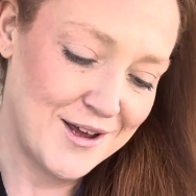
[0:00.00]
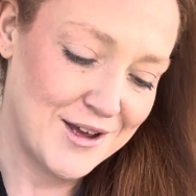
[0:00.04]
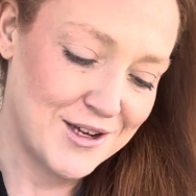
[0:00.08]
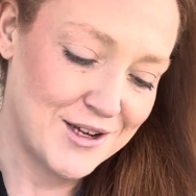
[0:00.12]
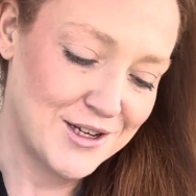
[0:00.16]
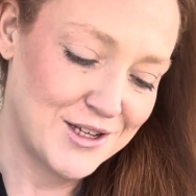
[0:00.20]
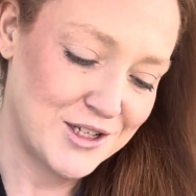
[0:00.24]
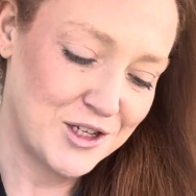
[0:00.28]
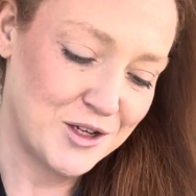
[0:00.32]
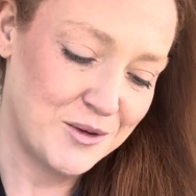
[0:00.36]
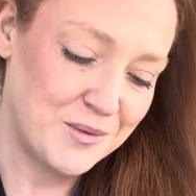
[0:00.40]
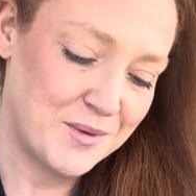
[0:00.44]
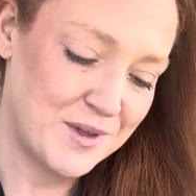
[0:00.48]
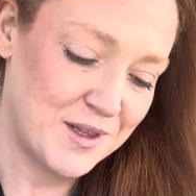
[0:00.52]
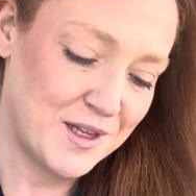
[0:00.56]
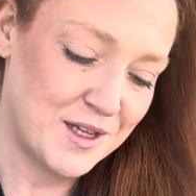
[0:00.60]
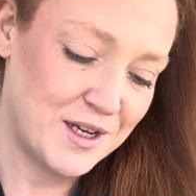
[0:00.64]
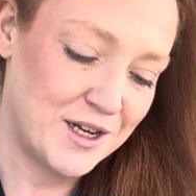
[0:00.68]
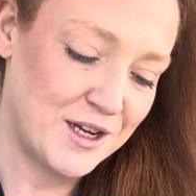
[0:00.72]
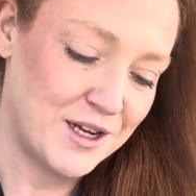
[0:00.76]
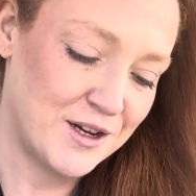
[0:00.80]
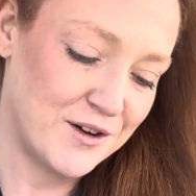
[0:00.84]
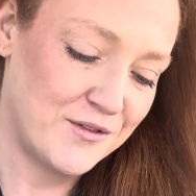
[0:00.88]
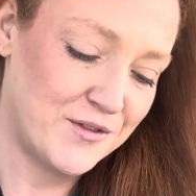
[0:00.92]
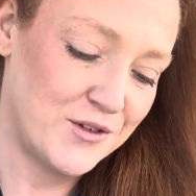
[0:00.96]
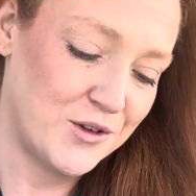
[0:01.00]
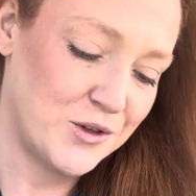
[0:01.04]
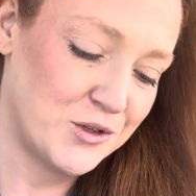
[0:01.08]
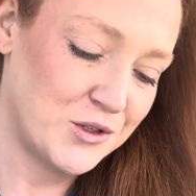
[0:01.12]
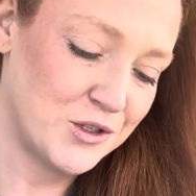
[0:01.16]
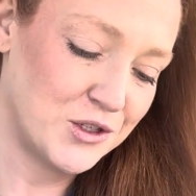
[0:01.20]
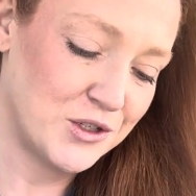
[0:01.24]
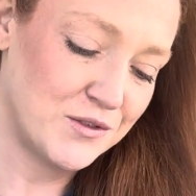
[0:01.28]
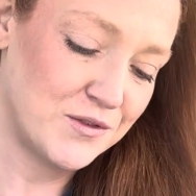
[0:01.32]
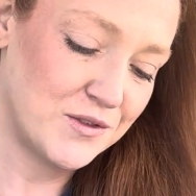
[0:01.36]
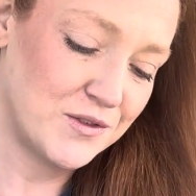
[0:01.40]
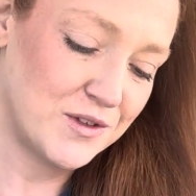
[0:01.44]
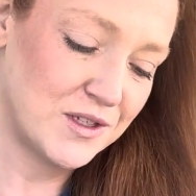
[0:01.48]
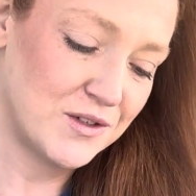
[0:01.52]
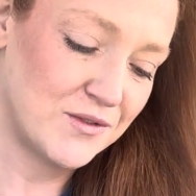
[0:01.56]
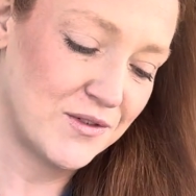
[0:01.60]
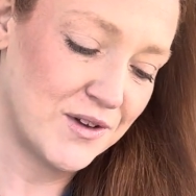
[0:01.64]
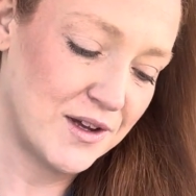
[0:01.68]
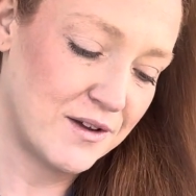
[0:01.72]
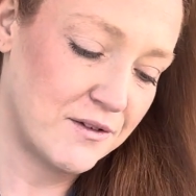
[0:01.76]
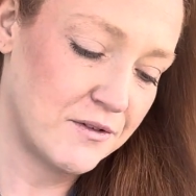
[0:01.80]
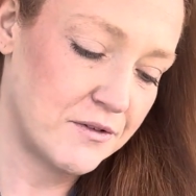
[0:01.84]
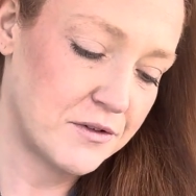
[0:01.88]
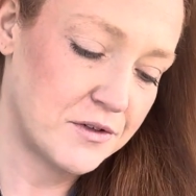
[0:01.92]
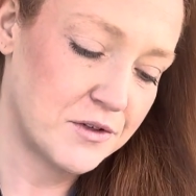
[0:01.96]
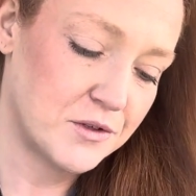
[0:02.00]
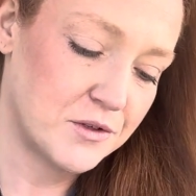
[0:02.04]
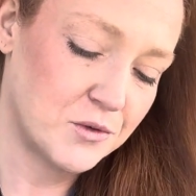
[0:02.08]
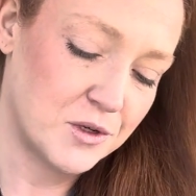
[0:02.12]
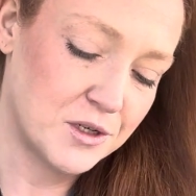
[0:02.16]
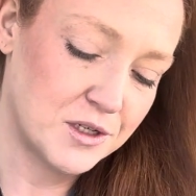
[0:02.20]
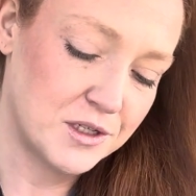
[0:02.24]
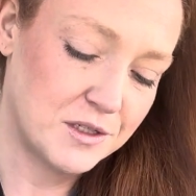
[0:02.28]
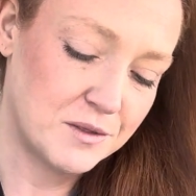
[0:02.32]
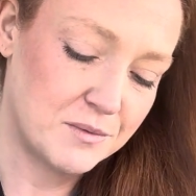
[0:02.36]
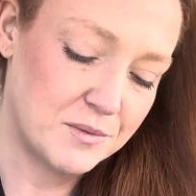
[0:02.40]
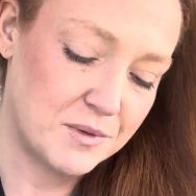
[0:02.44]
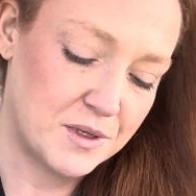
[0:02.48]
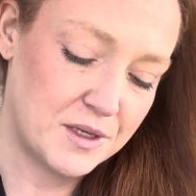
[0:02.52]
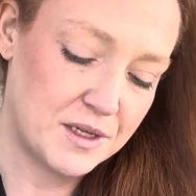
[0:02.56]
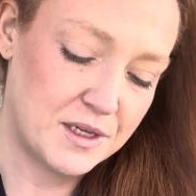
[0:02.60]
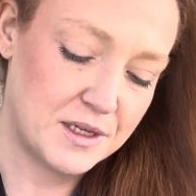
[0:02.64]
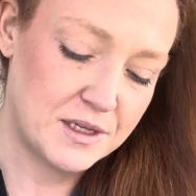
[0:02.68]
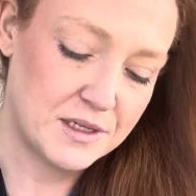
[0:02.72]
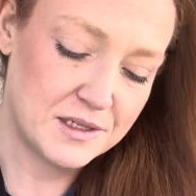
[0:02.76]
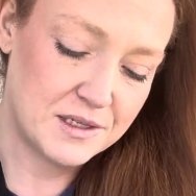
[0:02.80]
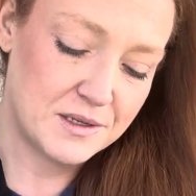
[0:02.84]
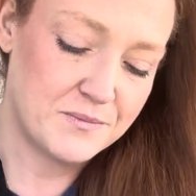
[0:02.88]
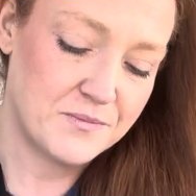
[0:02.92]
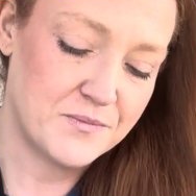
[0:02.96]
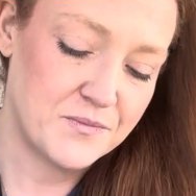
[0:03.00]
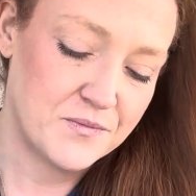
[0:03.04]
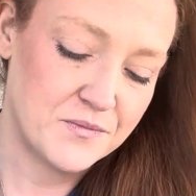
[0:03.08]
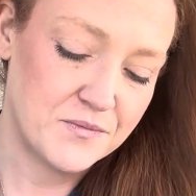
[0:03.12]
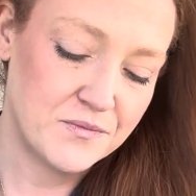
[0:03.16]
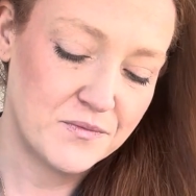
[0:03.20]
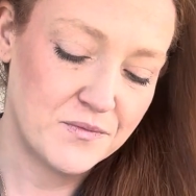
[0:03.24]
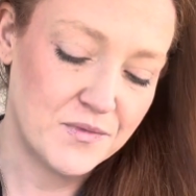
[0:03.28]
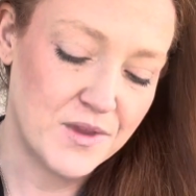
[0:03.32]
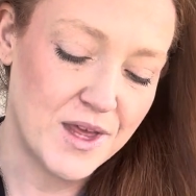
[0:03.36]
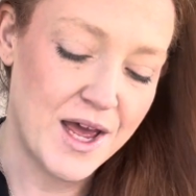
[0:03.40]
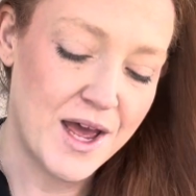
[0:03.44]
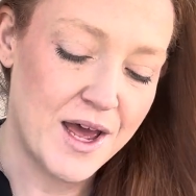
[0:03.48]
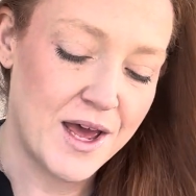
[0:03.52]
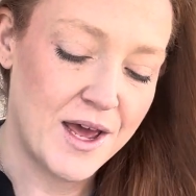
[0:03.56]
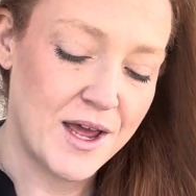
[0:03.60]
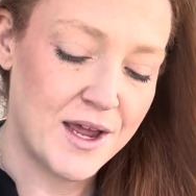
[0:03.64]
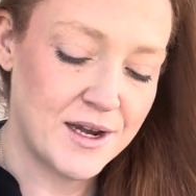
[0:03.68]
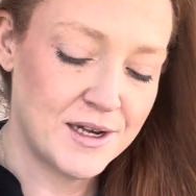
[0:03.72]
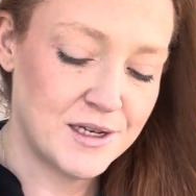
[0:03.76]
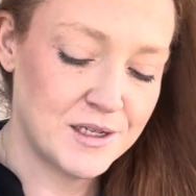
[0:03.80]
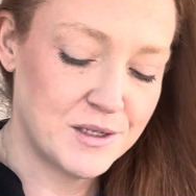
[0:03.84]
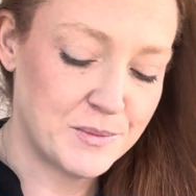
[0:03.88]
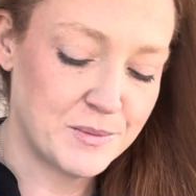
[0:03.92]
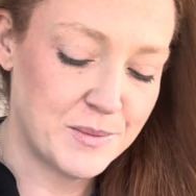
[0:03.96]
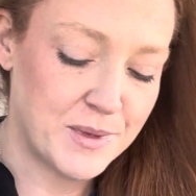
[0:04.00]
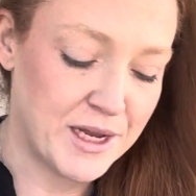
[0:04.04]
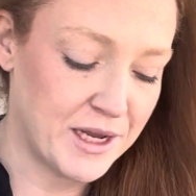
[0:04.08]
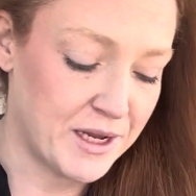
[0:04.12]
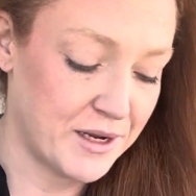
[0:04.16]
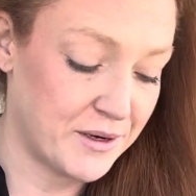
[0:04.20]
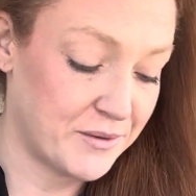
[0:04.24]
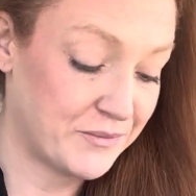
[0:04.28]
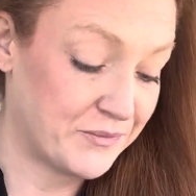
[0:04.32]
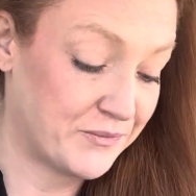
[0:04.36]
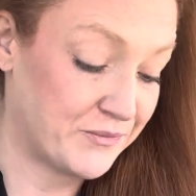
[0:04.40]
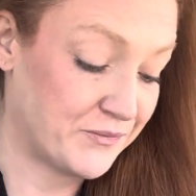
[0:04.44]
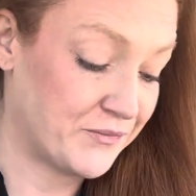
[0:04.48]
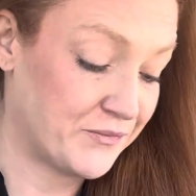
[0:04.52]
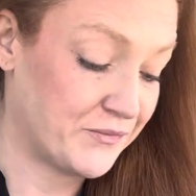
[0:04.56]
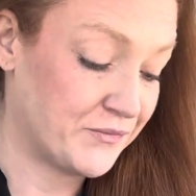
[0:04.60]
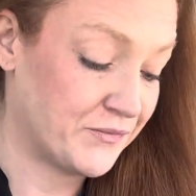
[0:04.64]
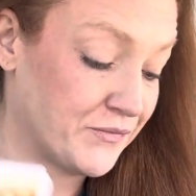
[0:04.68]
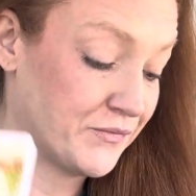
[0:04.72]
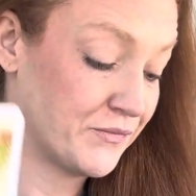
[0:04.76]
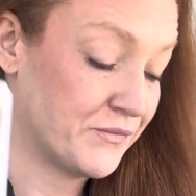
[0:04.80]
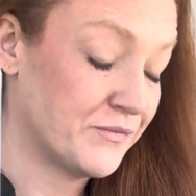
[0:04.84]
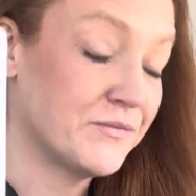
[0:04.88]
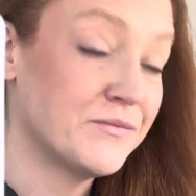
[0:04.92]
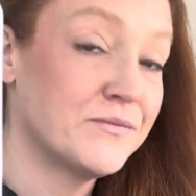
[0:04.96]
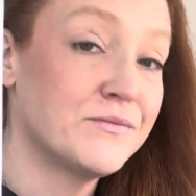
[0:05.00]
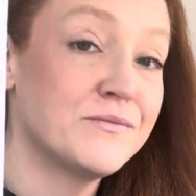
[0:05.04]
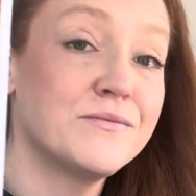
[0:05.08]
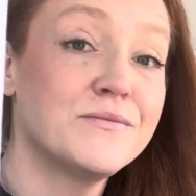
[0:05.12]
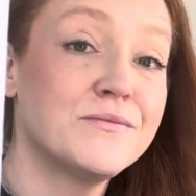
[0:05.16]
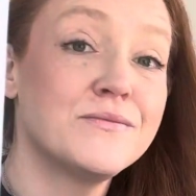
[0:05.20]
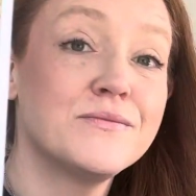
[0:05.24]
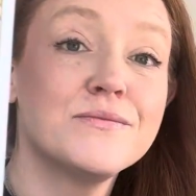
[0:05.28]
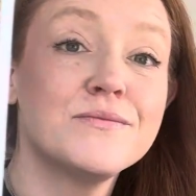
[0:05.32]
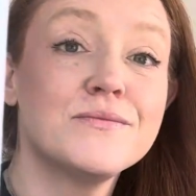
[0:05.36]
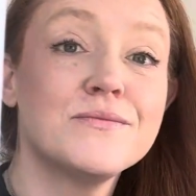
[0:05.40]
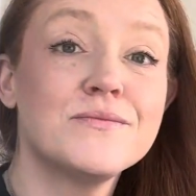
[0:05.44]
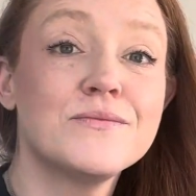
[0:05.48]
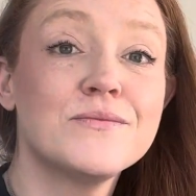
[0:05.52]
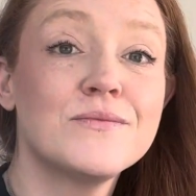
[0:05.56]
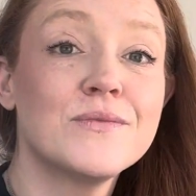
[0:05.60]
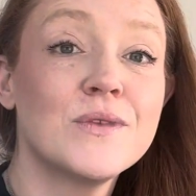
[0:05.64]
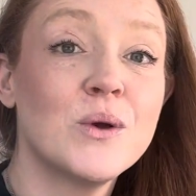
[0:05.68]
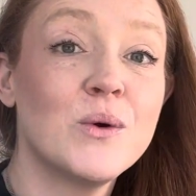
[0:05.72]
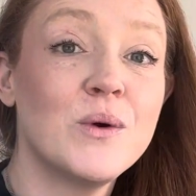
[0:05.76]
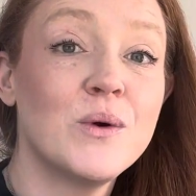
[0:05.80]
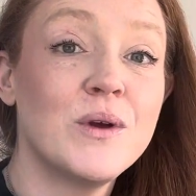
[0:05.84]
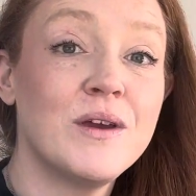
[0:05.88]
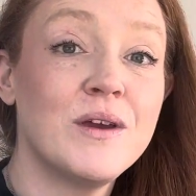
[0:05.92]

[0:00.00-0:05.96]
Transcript: Show me the near future of this Five of Swords, please. The Hanged Man. We